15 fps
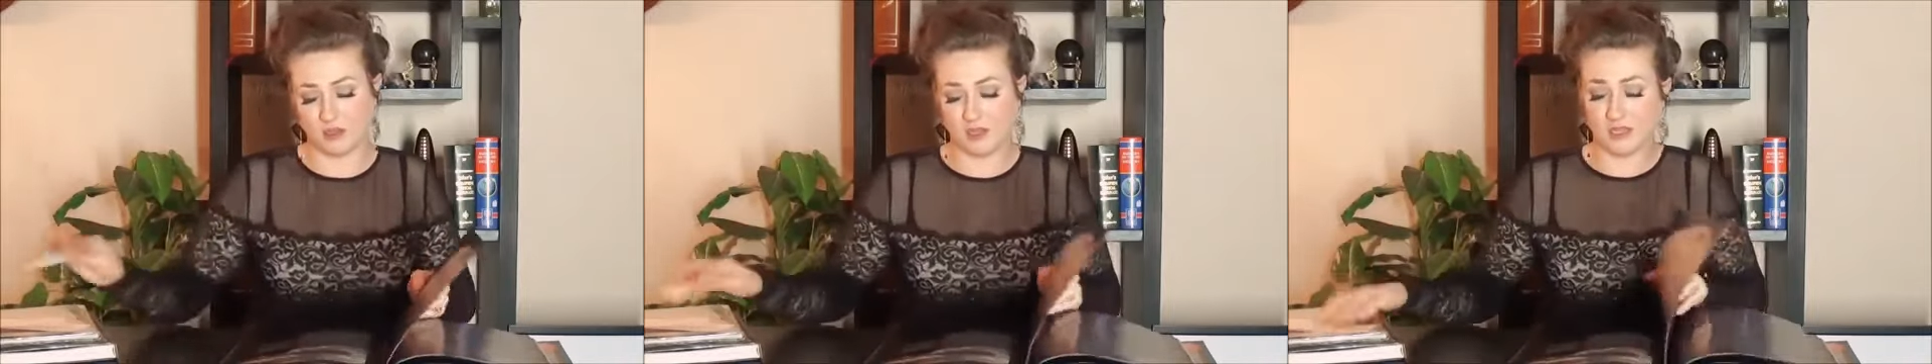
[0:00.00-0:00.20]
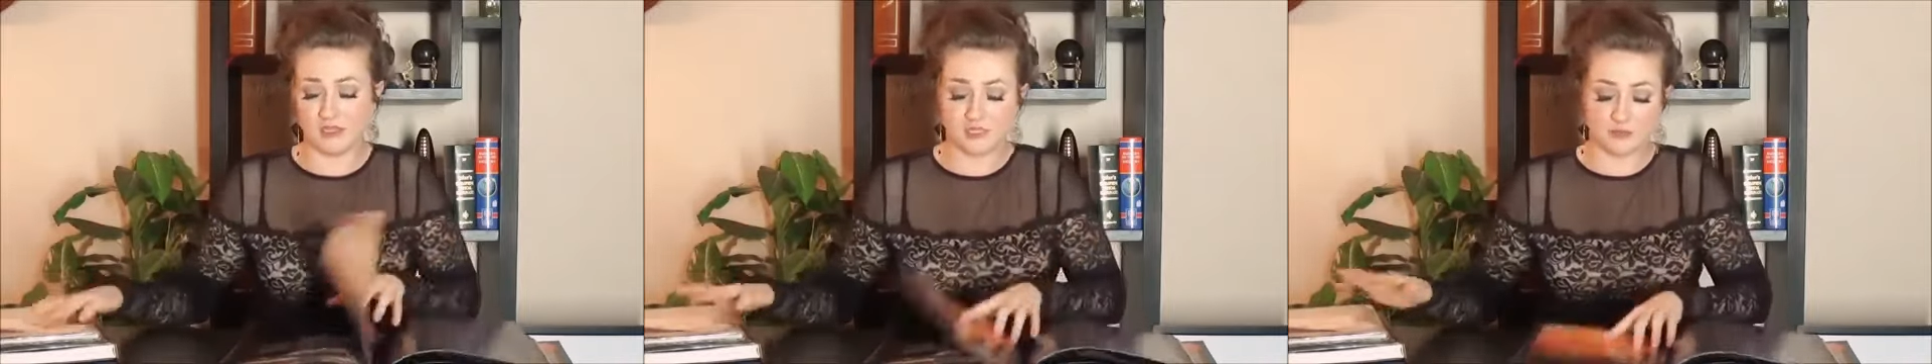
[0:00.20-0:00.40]

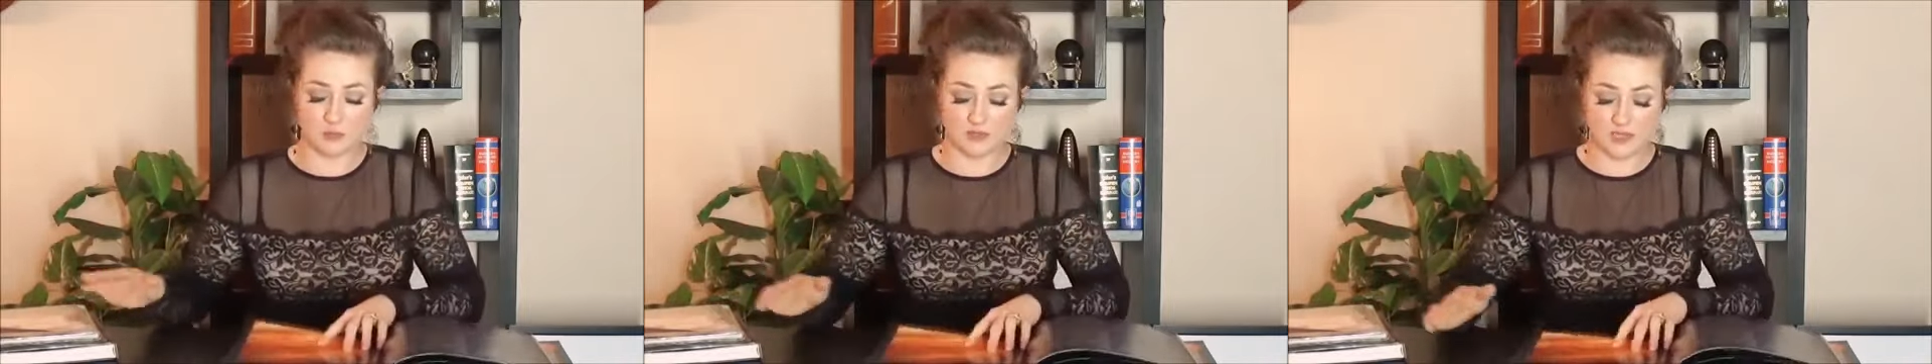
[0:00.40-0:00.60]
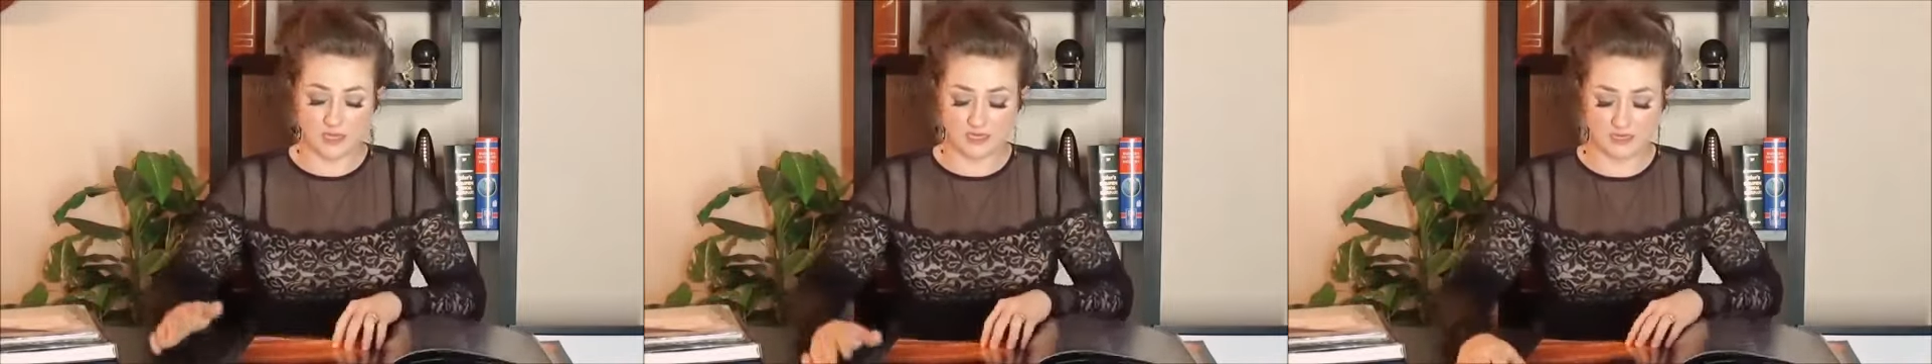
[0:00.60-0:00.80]
This is what
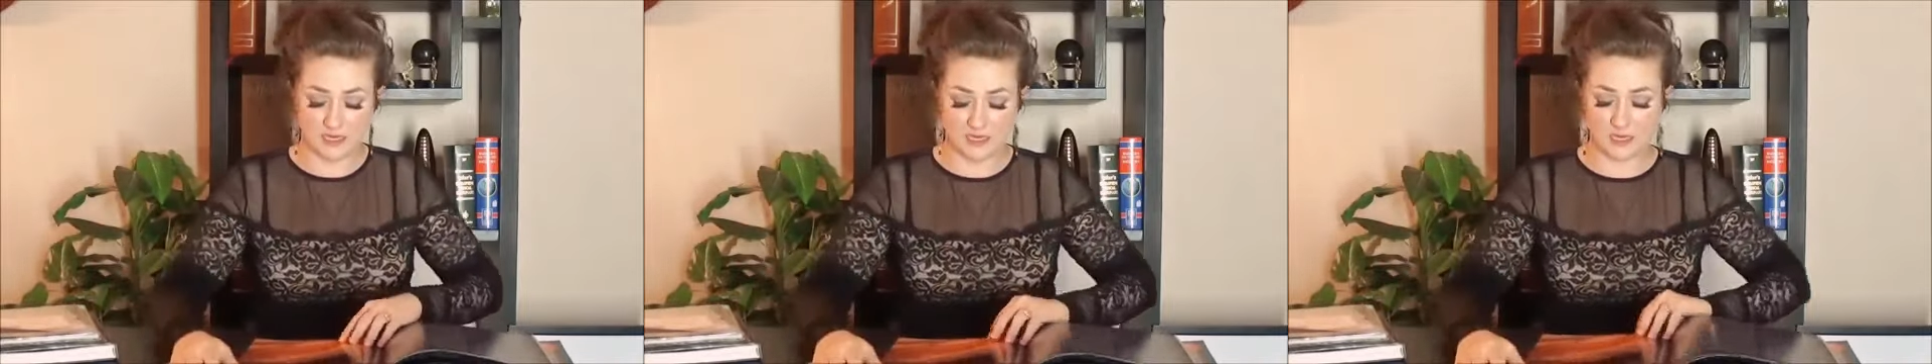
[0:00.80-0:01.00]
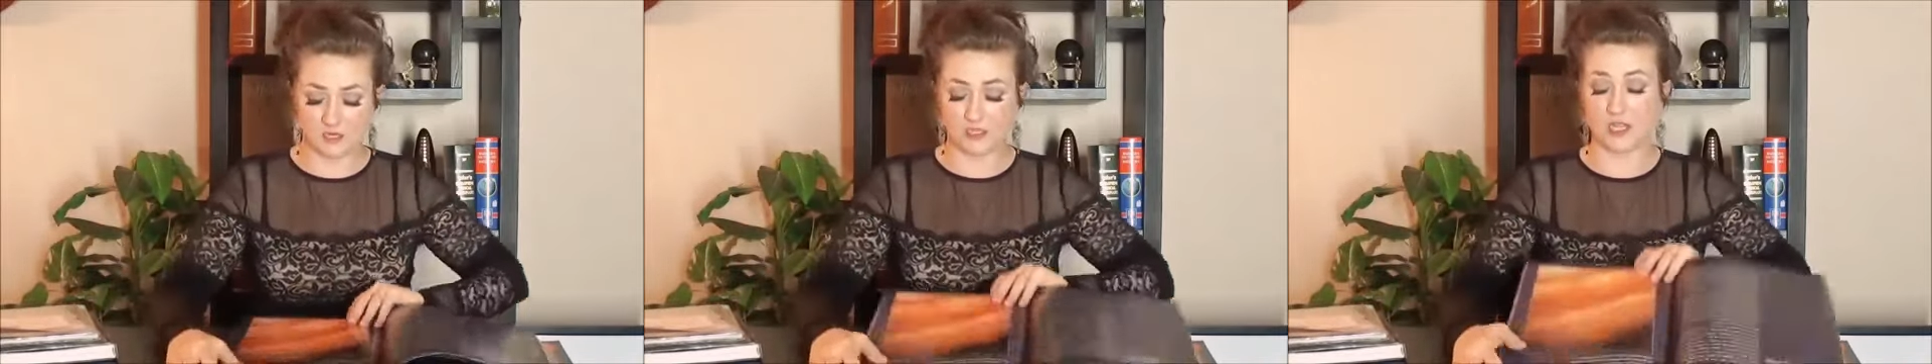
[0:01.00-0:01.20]
they did.
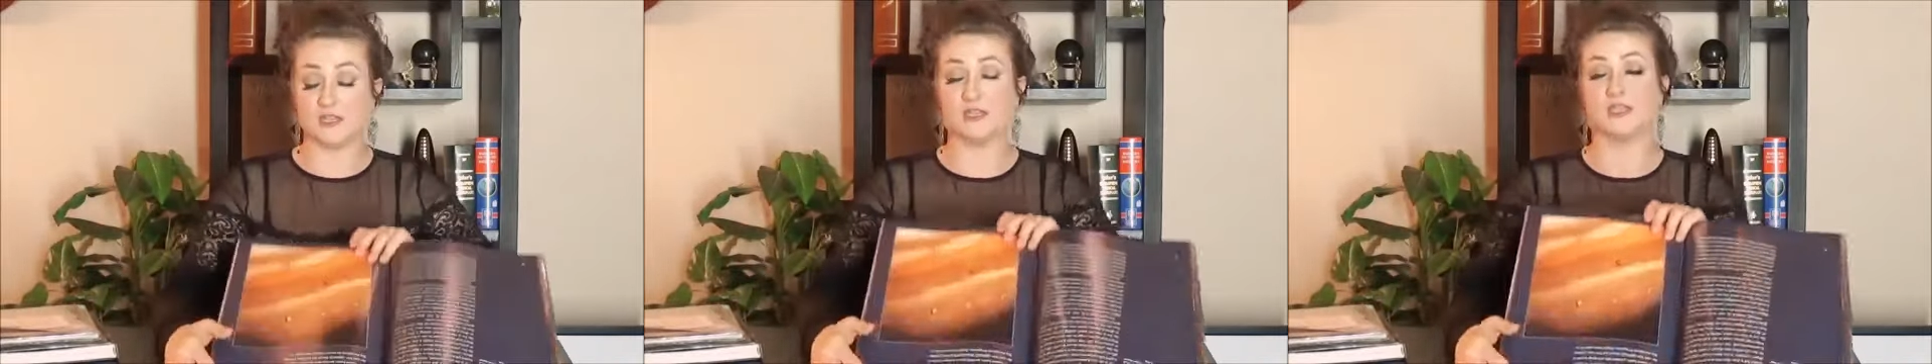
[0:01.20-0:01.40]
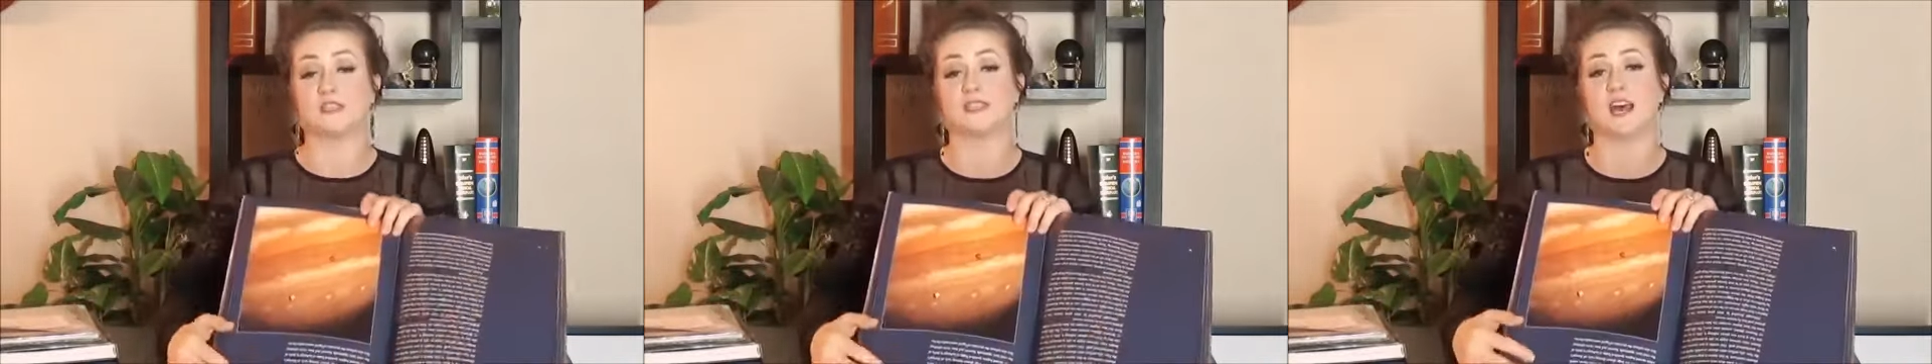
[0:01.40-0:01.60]
Here, check
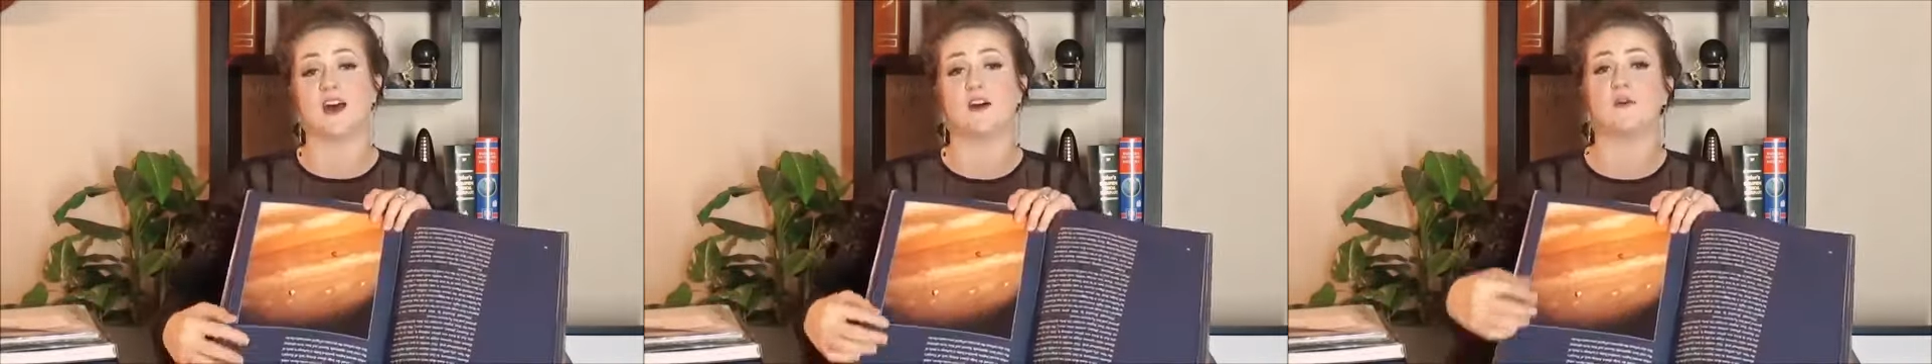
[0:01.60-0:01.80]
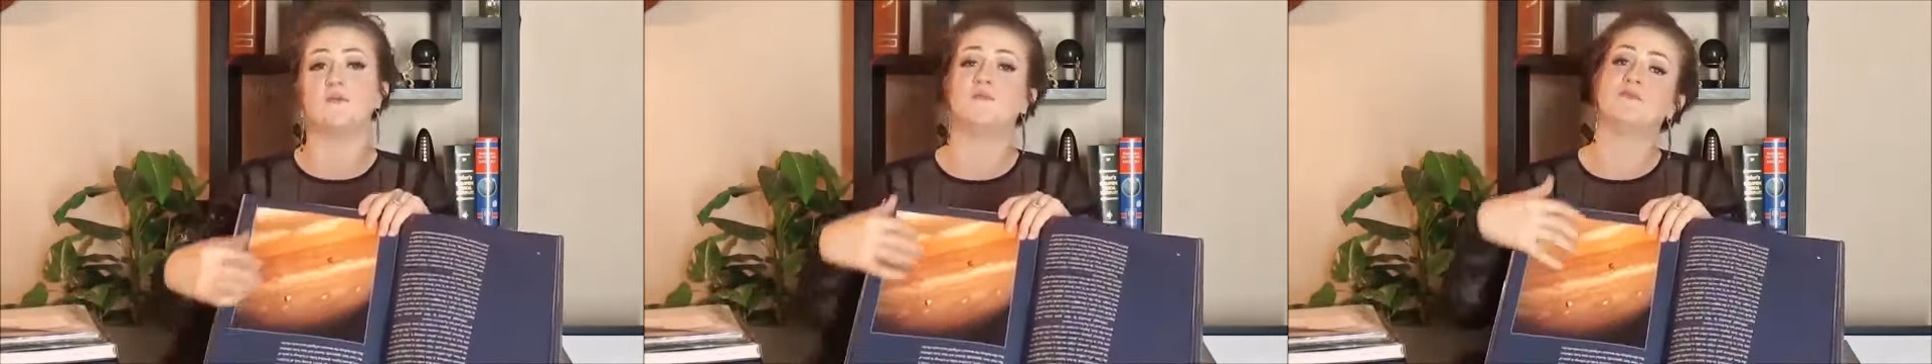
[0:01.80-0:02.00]
this
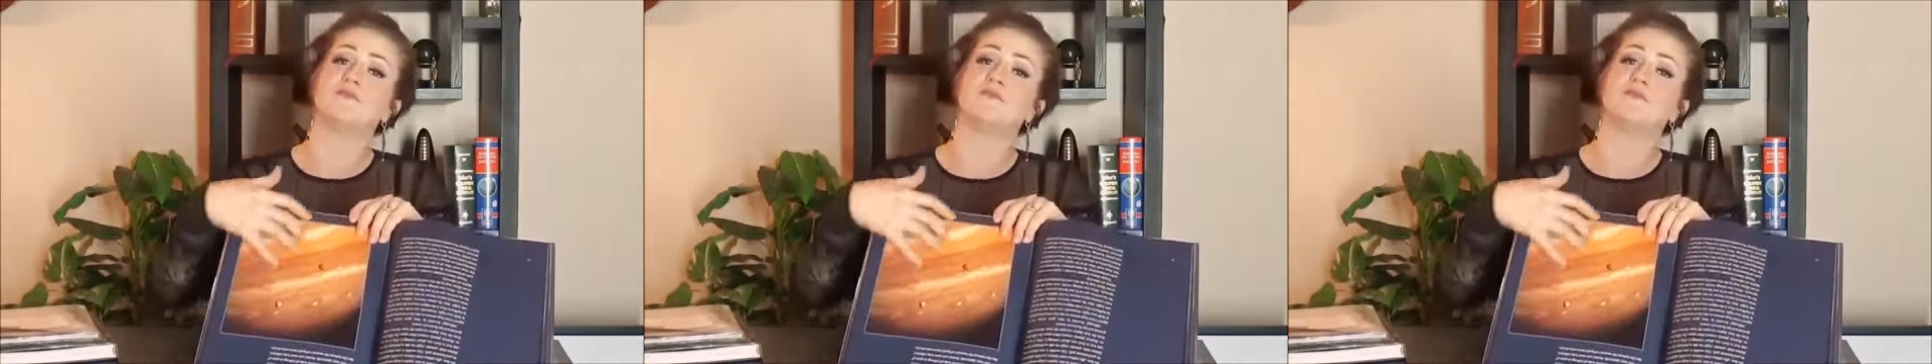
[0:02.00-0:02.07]
out.